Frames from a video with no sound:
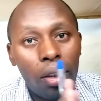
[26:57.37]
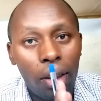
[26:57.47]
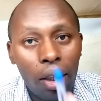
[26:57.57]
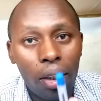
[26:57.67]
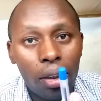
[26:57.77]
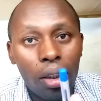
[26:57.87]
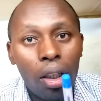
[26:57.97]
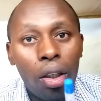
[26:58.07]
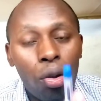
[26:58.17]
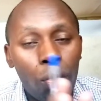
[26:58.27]
Guys,
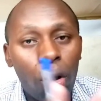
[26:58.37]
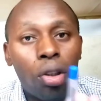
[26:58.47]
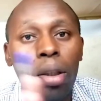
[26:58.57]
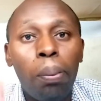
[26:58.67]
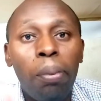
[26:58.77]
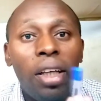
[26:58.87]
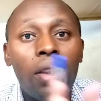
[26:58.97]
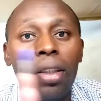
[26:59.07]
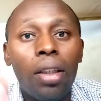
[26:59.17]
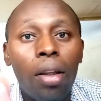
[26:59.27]
do not
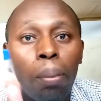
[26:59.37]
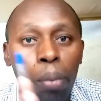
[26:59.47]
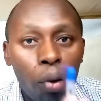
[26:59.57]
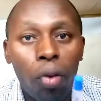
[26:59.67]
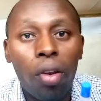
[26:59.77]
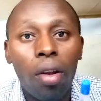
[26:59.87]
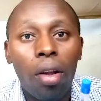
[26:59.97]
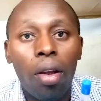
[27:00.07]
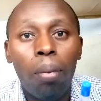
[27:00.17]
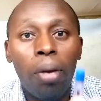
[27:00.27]
mix both
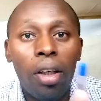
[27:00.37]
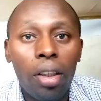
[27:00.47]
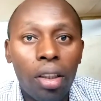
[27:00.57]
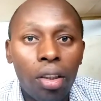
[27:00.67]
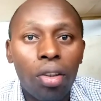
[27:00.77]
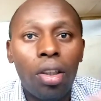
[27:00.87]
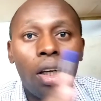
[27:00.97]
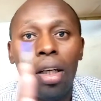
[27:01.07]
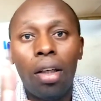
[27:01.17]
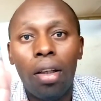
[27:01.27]
medication and